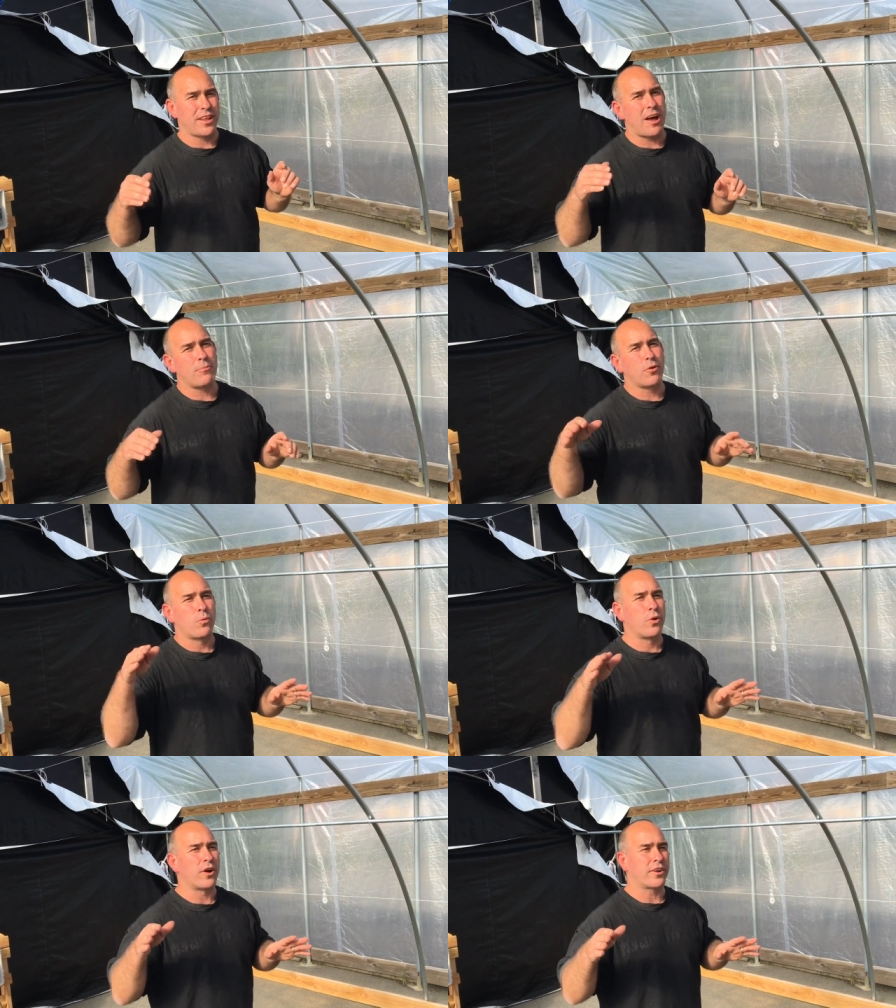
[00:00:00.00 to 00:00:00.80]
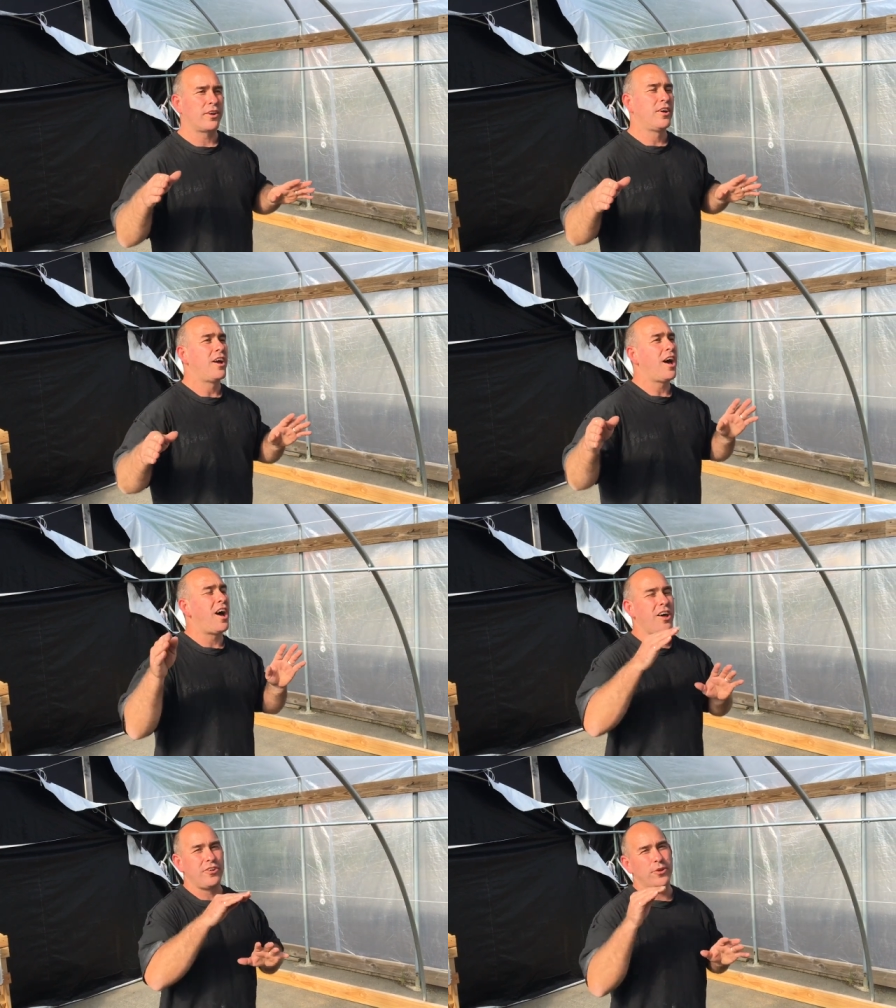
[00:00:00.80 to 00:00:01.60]
lot more work
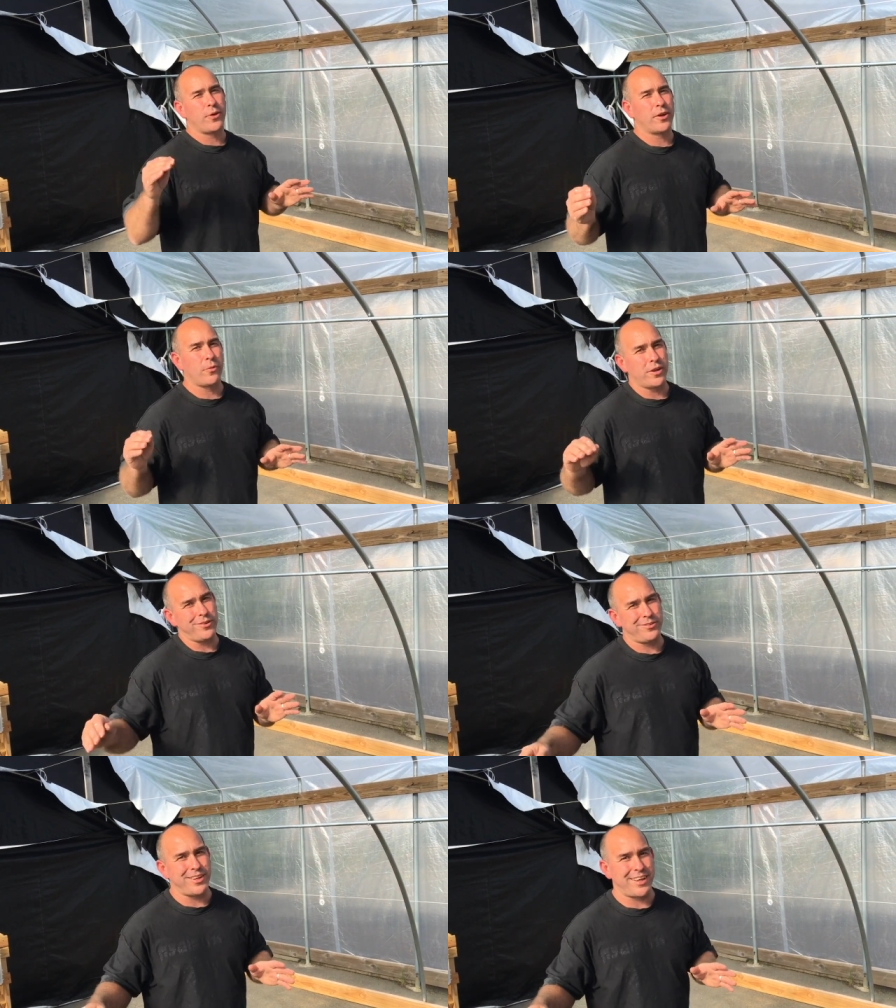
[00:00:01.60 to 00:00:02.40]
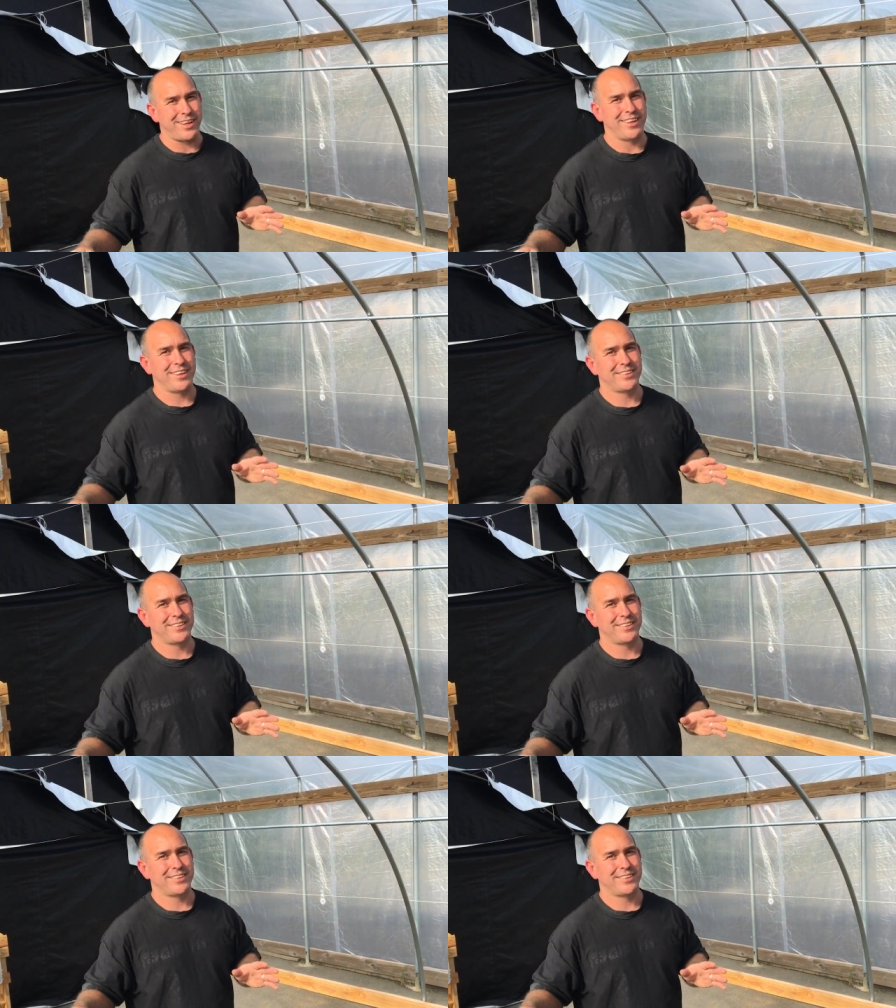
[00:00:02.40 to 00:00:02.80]
undoing what you did.